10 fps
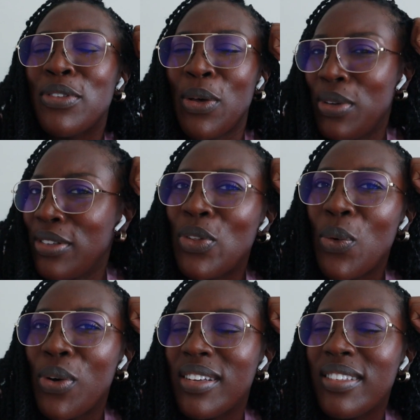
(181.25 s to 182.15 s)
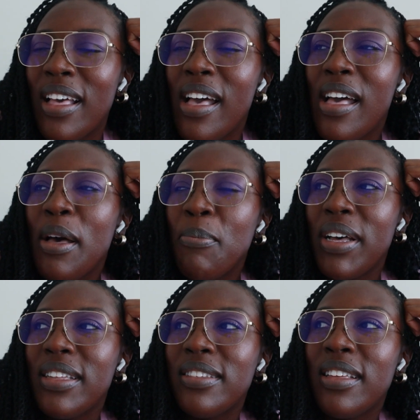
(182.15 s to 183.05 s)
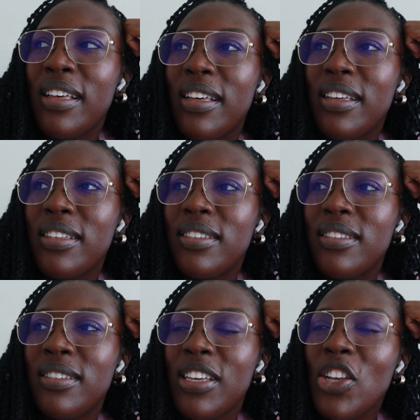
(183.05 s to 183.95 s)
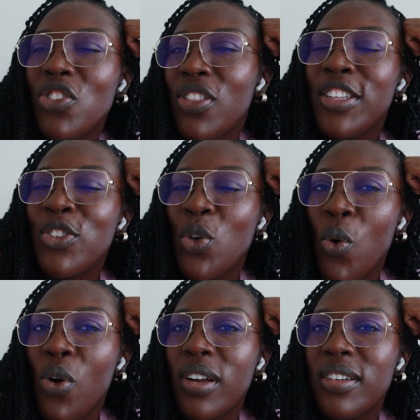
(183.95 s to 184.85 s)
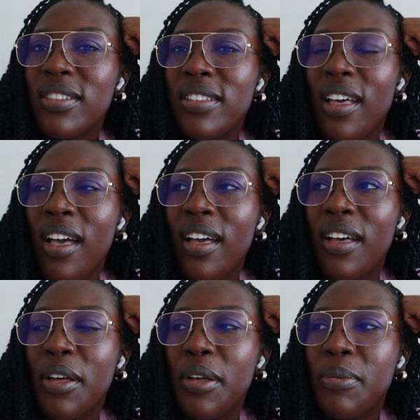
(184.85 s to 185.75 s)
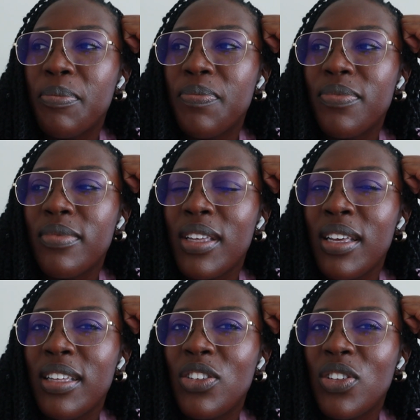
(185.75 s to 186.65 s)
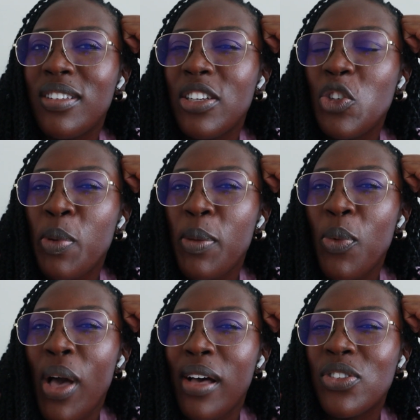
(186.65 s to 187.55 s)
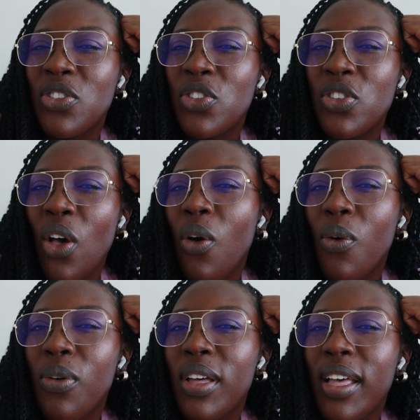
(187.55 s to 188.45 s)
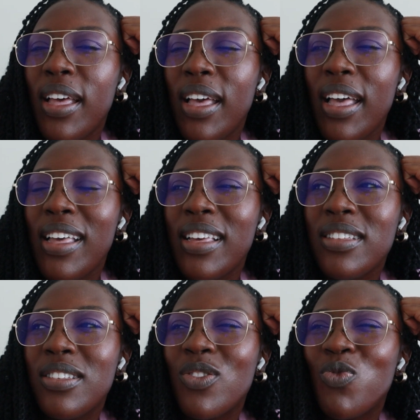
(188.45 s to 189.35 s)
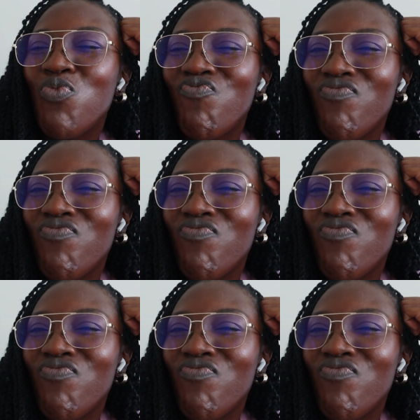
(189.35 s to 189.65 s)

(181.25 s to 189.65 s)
them sold in stores. But to teach this course and to teach people how to sew is